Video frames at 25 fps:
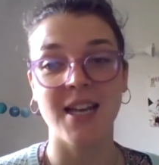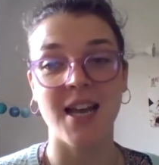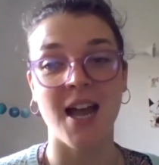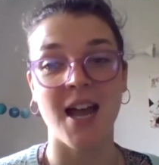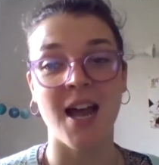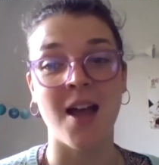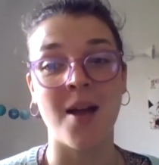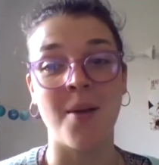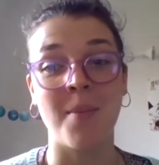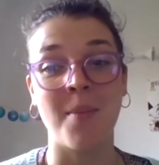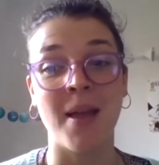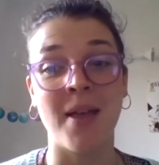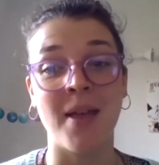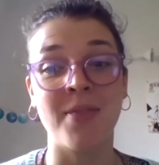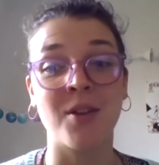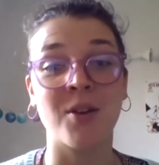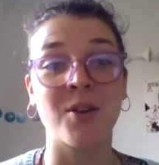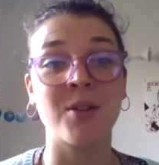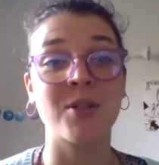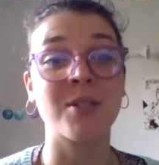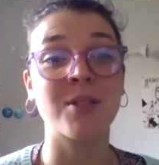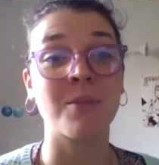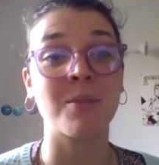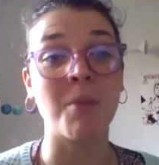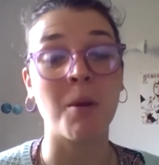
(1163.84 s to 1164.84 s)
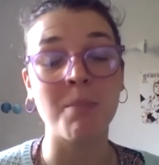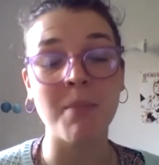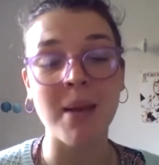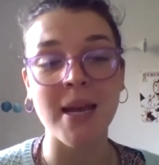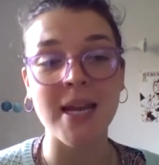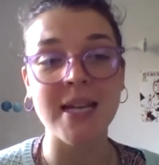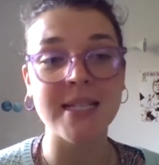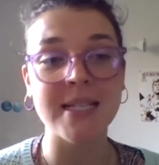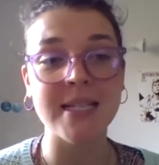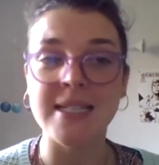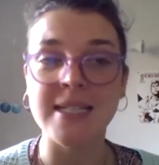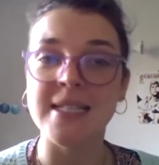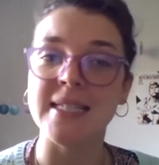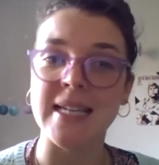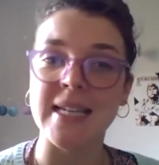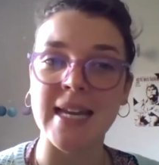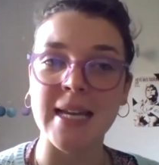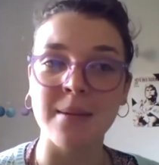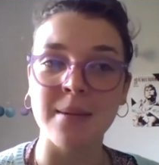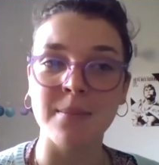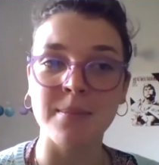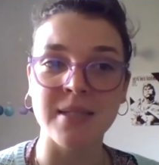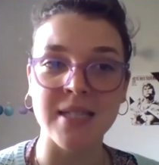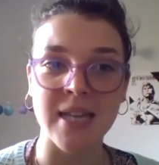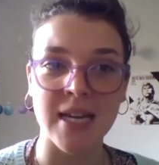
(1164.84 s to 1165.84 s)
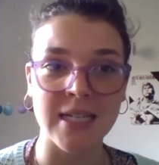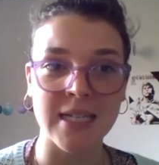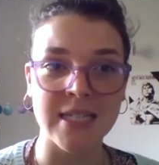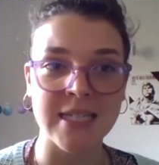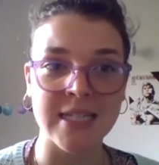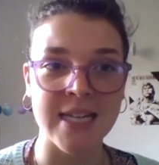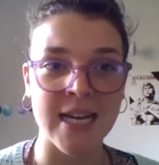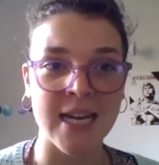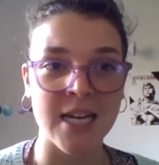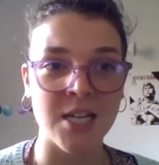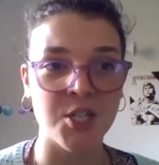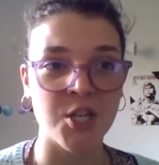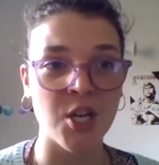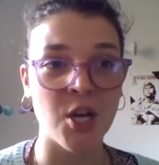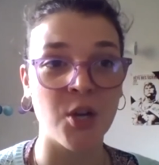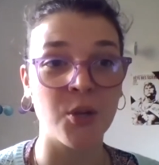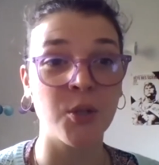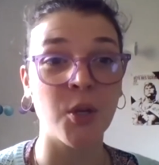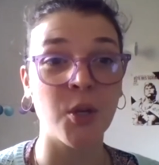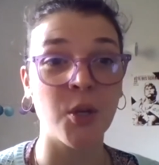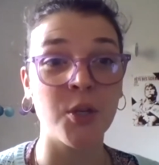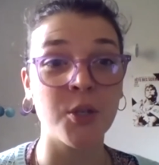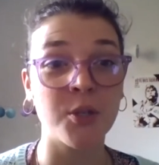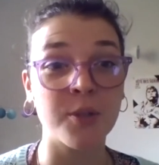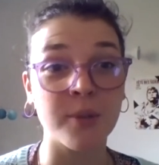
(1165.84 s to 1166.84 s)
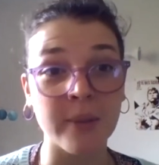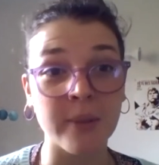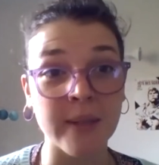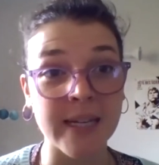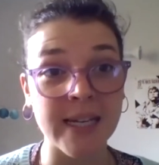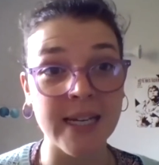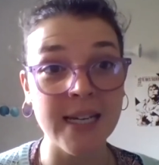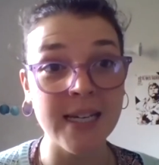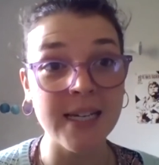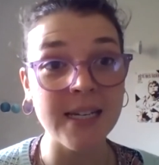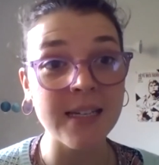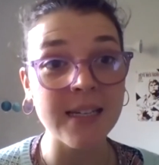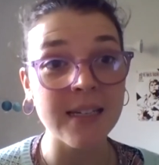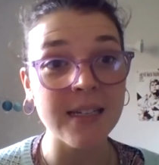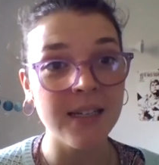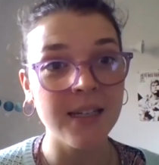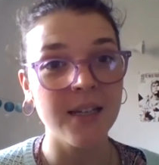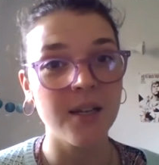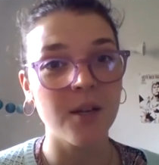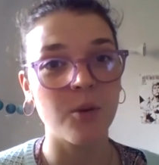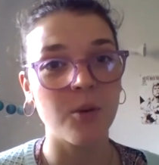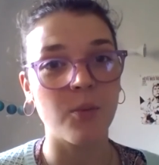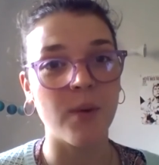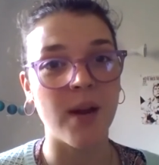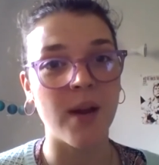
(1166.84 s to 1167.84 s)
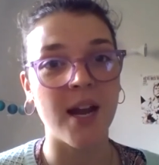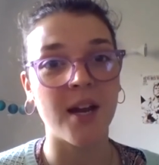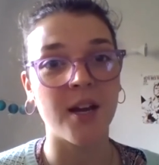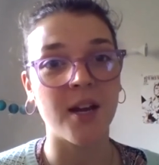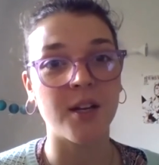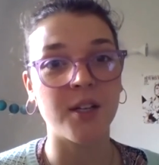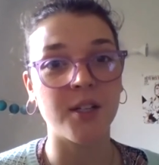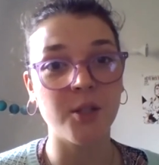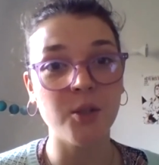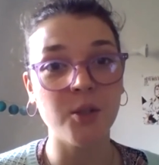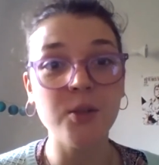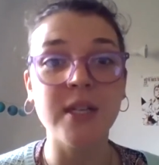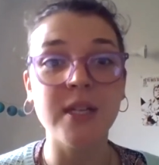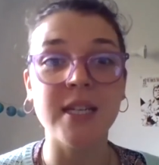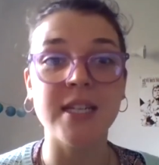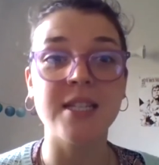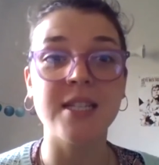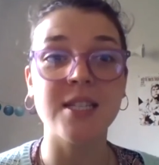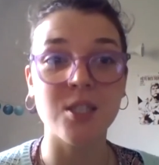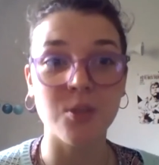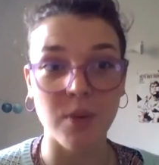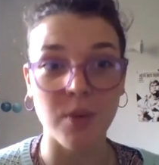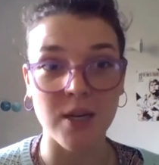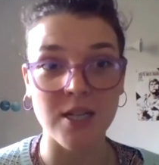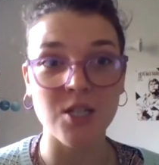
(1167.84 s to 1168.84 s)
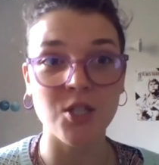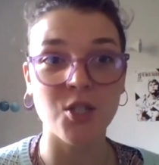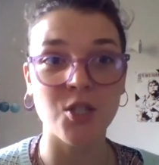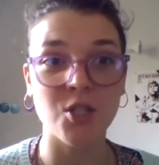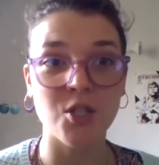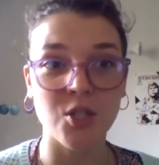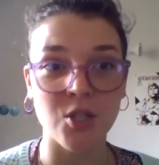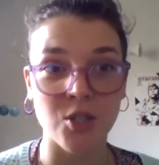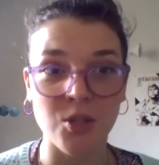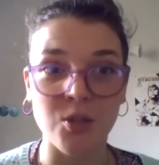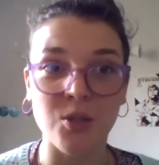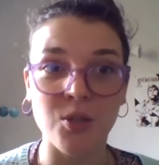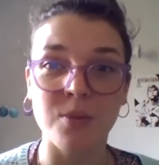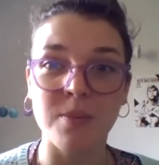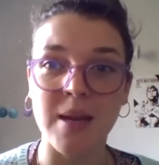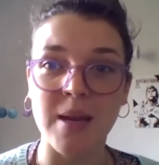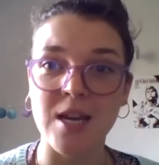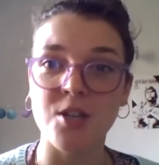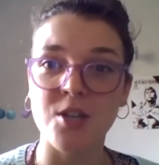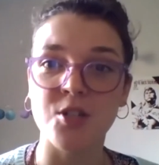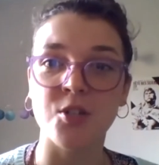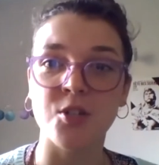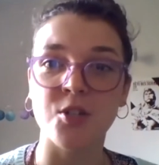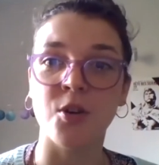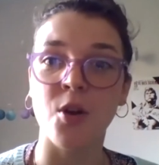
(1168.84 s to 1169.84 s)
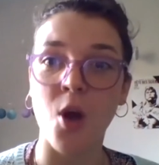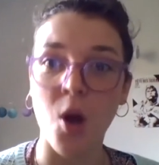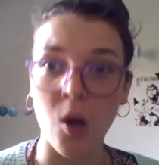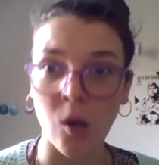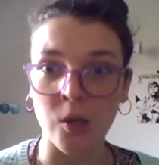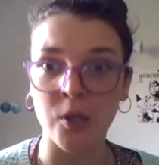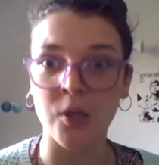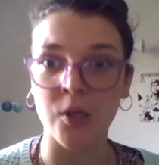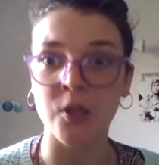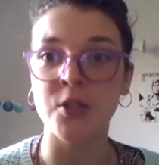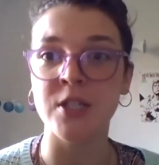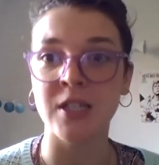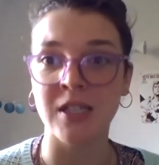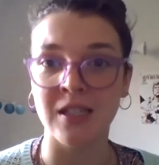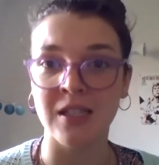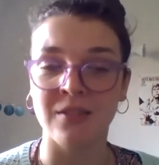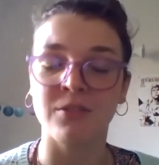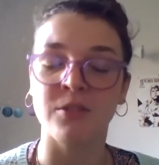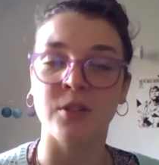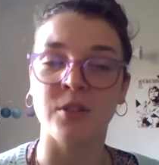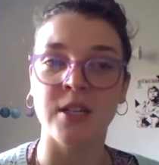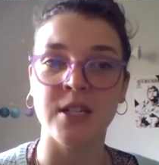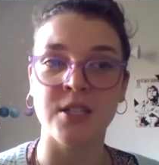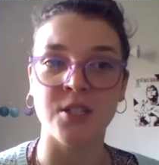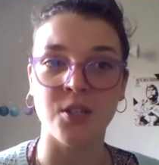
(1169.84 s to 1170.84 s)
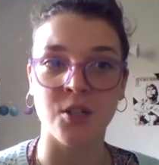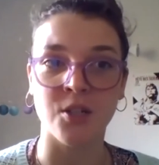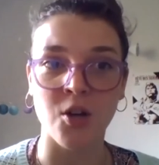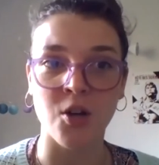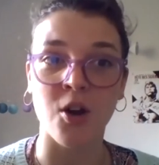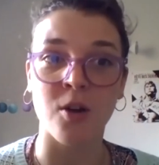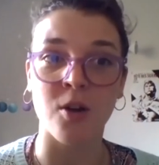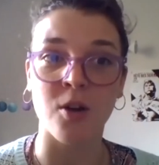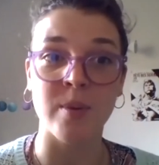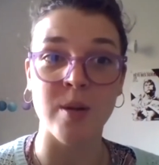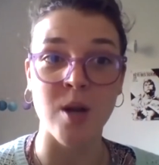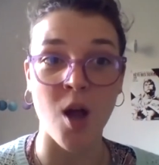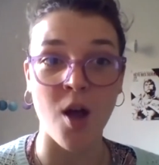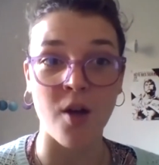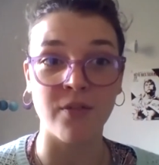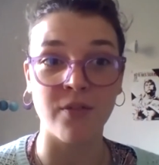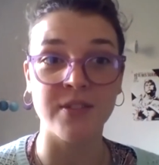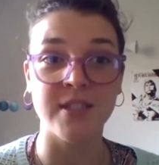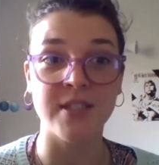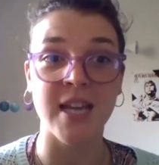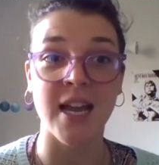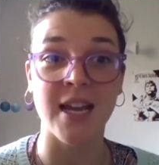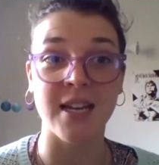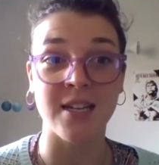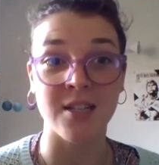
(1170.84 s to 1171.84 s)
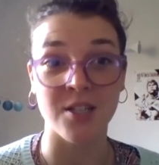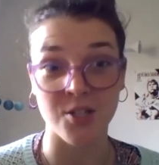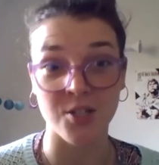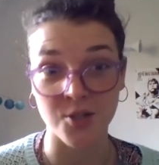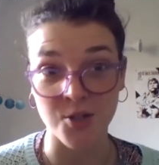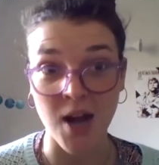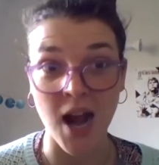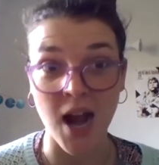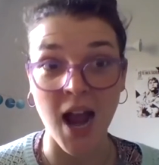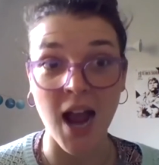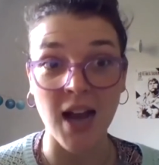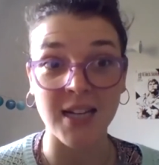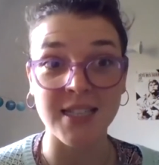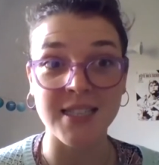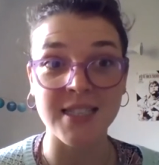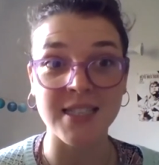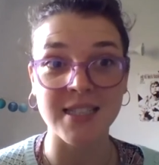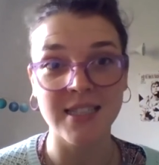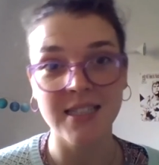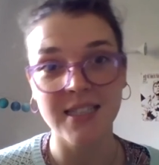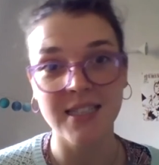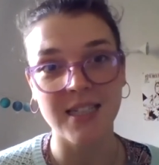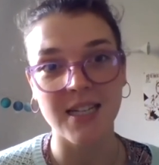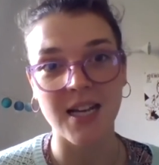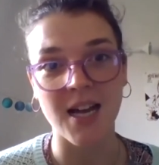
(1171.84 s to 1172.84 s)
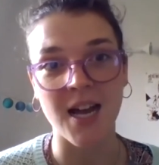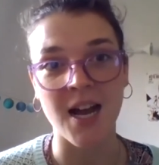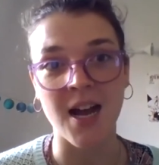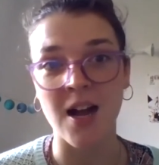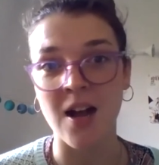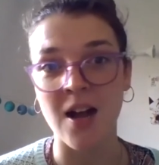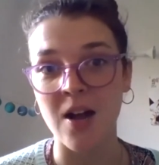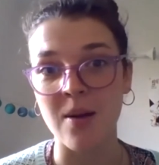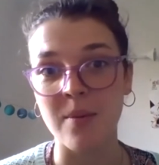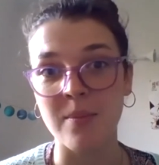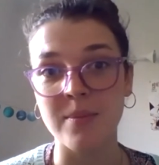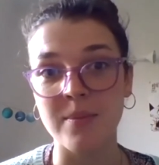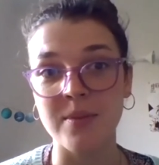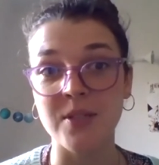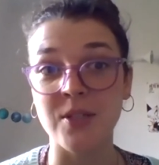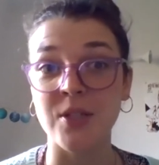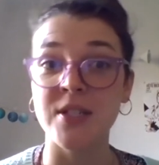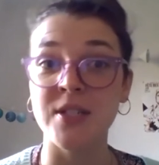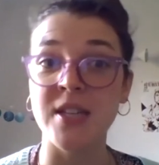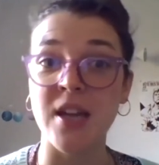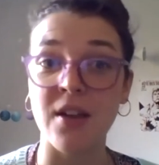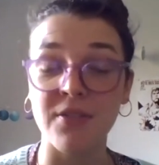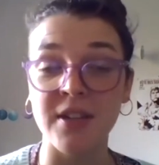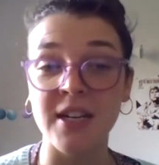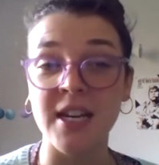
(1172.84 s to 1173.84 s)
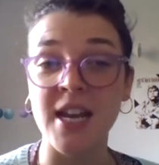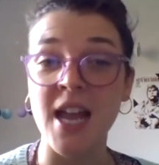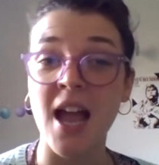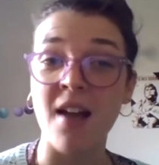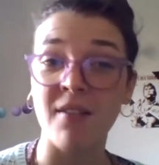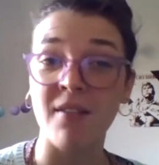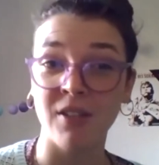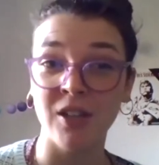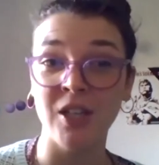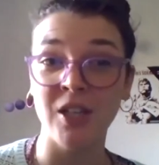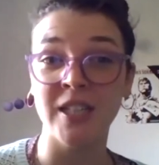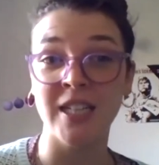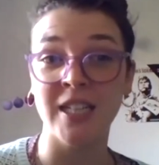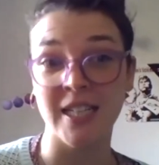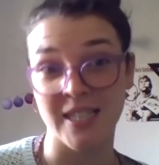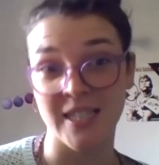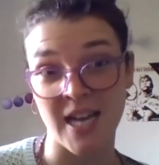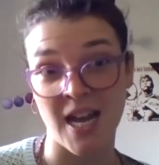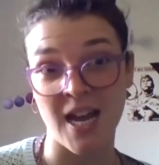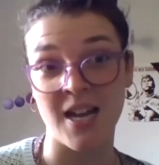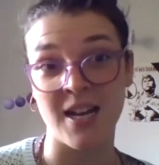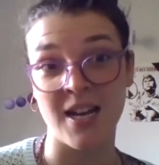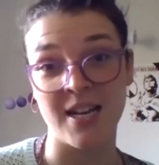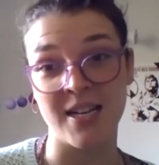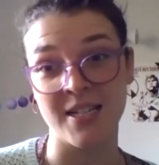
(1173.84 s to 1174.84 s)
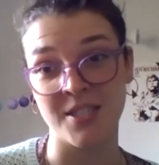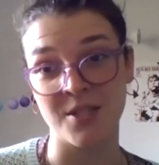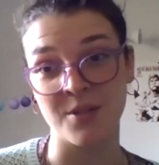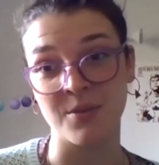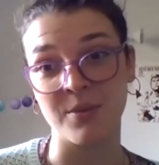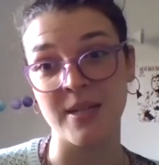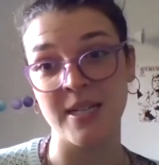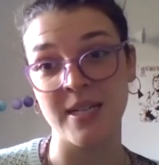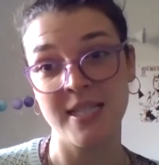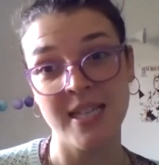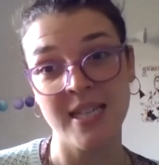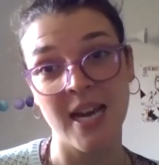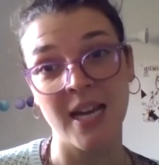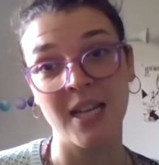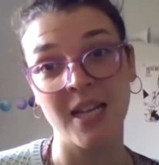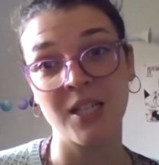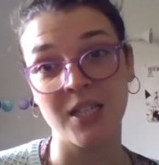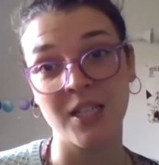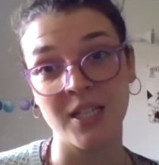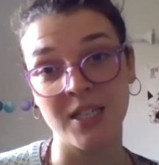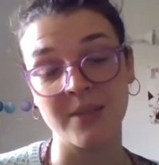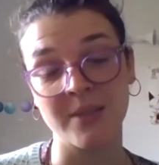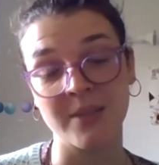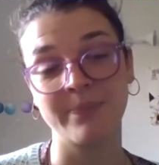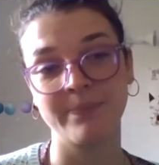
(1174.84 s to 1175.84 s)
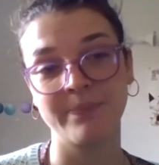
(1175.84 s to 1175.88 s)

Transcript: And there's some amazing schemes like DHL Go Green, where you can switch to make sure all your deliveries are carbon offset and tracked. So definitely have a look at that as a retailer.